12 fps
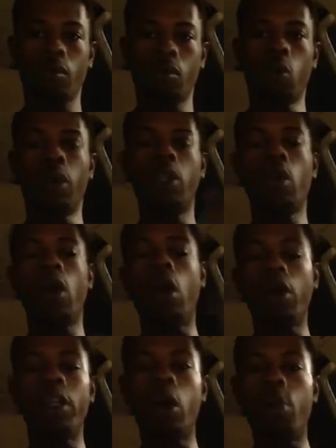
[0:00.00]
When you're
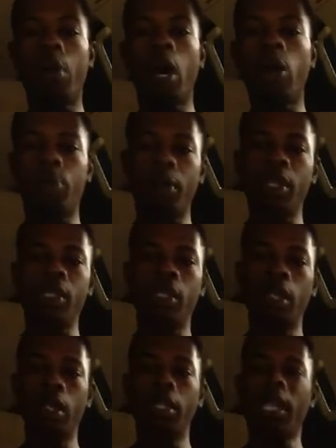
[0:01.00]
on your purpose,
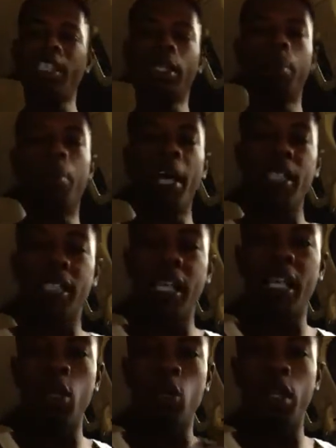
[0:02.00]
that's the best
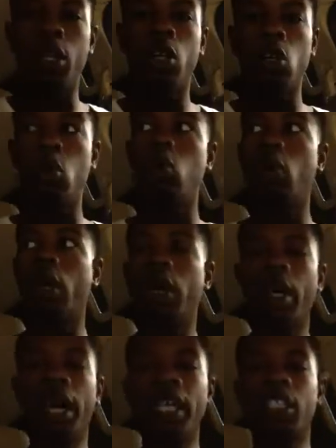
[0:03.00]
thing you can do
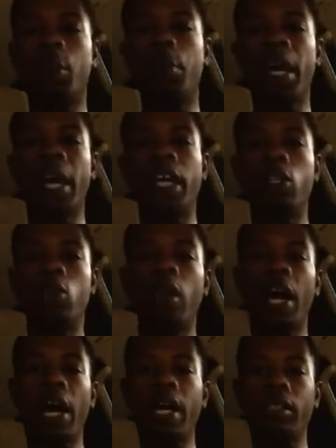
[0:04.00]
as a man, you
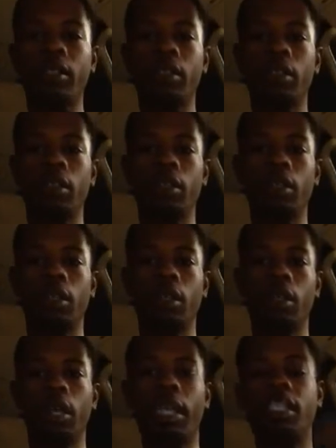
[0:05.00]
guys.
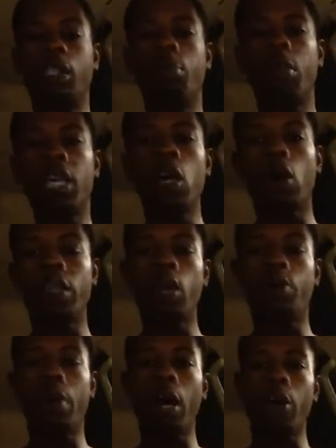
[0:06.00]
It's to be on
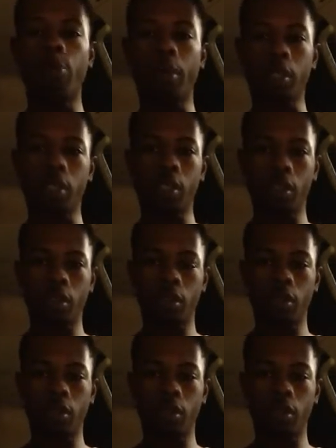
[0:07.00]
your purpose.